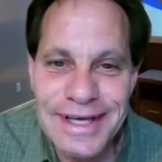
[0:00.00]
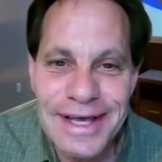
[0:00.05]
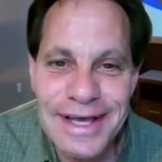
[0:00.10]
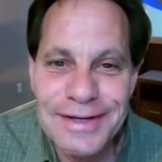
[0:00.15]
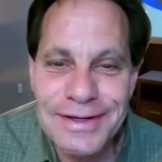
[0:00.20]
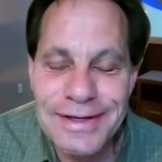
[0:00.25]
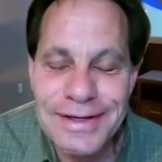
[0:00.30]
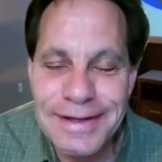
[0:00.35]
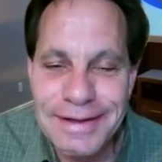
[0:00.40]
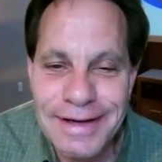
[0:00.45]

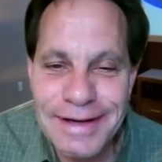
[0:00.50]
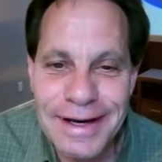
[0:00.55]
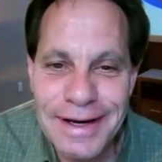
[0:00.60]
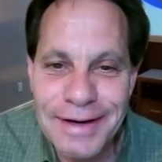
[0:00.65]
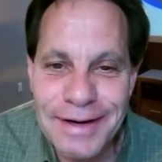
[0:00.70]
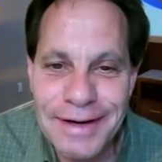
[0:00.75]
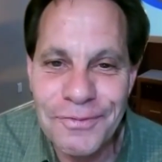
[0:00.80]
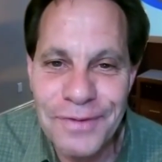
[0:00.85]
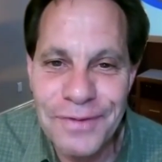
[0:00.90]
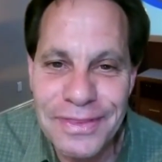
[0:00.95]
done
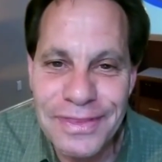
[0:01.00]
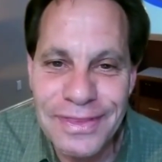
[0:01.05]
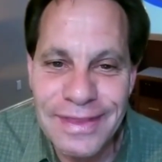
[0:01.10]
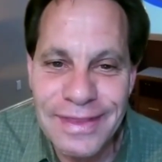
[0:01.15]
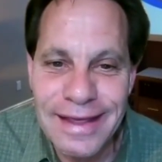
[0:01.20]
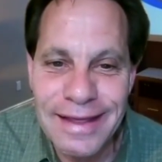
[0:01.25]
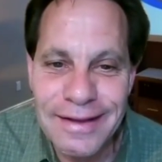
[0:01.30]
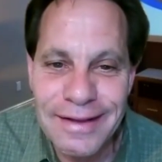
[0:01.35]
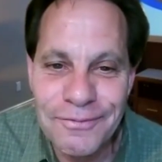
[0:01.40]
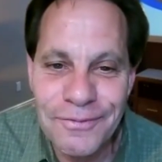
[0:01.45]
uh, with
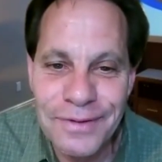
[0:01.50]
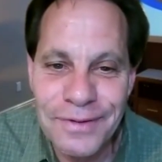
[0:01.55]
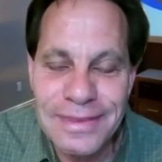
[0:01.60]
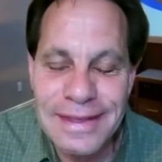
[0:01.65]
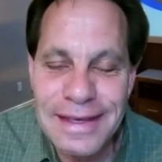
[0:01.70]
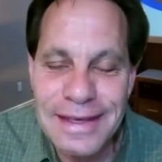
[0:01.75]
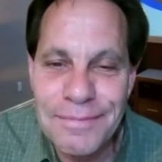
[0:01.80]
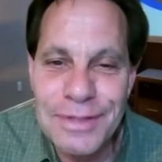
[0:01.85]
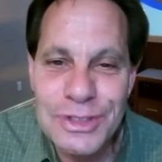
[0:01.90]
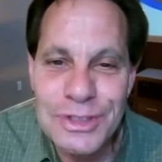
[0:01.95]
with
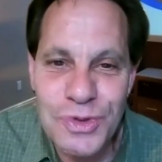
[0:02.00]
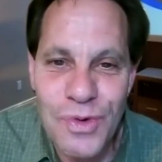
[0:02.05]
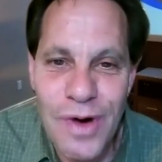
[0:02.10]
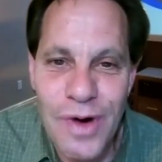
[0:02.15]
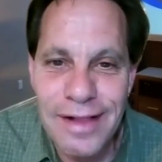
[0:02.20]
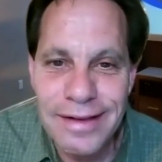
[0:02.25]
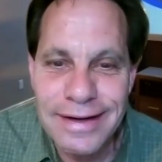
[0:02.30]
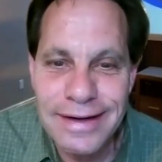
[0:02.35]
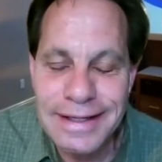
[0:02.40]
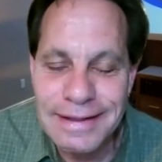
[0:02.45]
the image
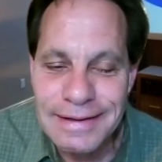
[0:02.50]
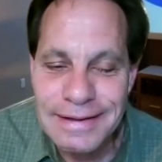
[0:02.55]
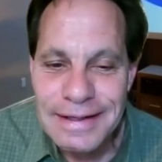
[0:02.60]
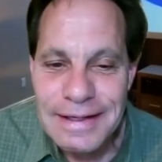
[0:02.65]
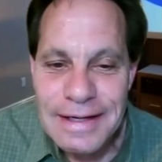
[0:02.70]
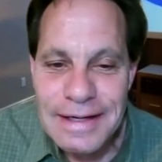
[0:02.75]
quality.